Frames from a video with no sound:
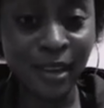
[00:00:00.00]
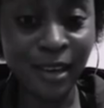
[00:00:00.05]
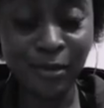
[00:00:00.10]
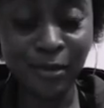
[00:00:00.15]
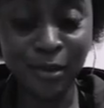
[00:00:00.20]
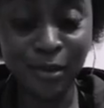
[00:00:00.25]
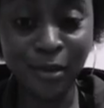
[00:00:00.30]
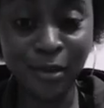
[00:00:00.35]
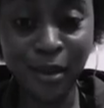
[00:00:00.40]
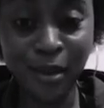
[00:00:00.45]

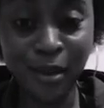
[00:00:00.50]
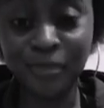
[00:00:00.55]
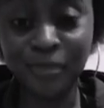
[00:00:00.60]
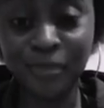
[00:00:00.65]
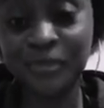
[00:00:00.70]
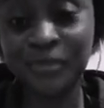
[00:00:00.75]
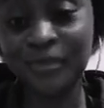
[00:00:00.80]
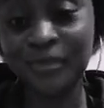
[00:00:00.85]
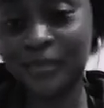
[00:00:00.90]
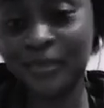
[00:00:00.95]
after
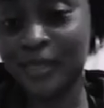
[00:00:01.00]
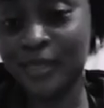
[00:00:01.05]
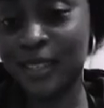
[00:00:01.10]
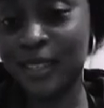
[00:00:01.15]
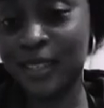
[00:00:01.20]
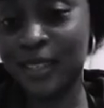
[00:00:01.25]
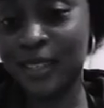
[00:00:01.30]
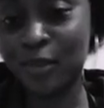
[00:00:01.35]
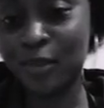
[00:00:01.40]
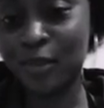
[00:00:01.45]
all.
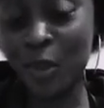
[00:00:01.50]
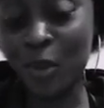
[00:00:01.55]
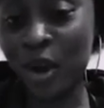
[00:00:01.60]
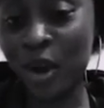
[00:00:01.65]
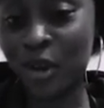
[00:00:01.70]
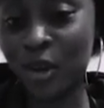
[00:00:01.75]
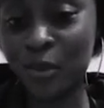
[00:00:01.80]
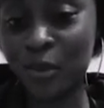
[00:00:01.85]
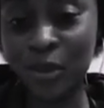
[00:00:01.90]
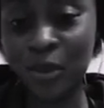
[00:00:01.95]
If you were,
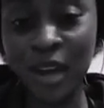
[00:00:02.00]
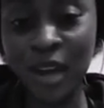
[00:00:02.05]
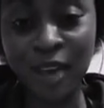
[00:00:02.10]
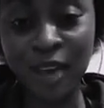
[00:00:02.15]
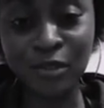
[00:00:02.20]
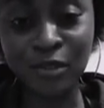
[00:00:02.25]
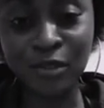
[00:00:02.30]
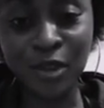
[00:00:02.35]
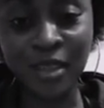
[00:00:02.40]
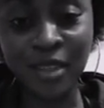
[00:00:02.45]
you wouldn't
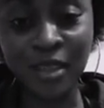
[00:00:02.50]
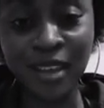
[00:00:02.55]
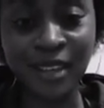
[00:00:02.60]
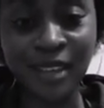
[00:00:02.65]
have done that.